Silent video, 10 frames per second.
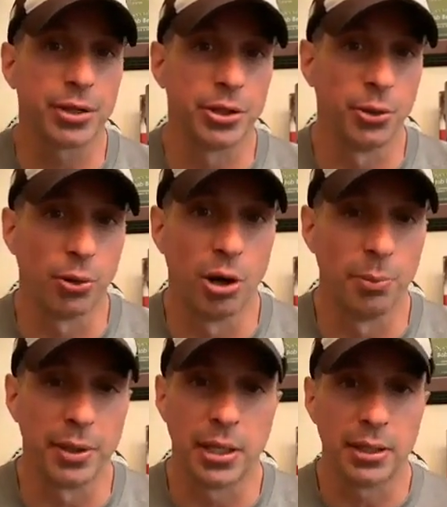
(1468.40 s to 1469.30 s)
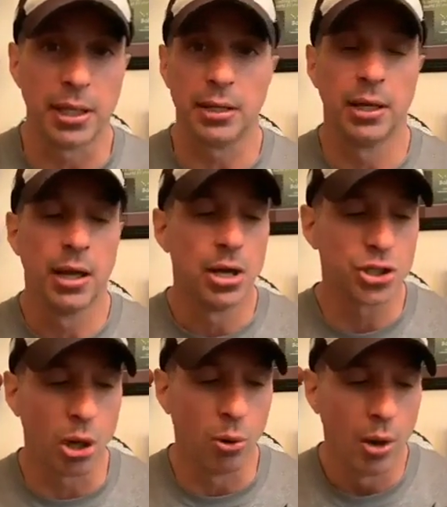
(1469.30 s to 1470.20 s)
Yeah. And then
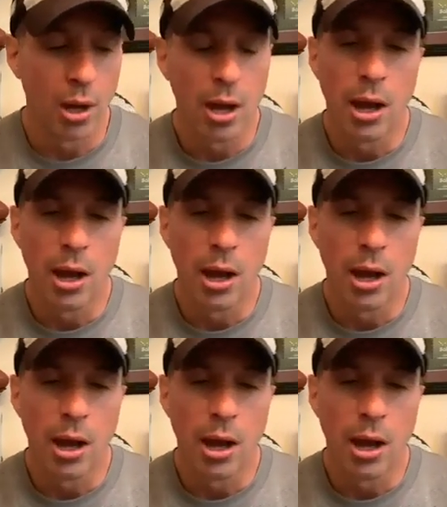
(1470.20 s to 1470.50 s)
so